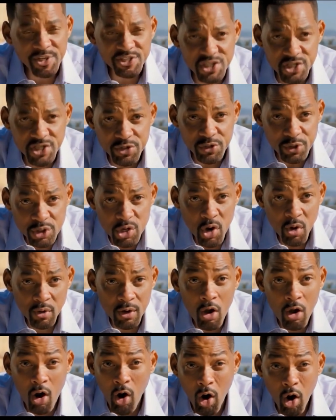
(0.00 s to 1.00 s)
But did you
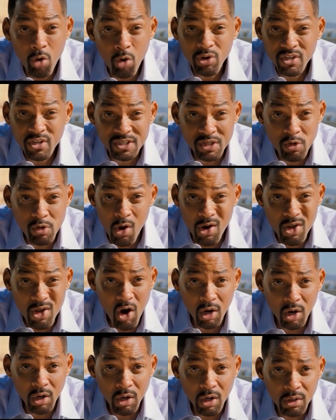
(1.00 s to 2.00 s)
know that all this
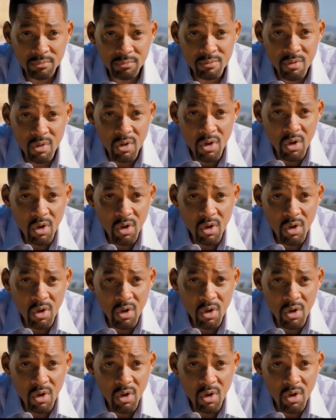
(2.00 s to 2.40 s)
audio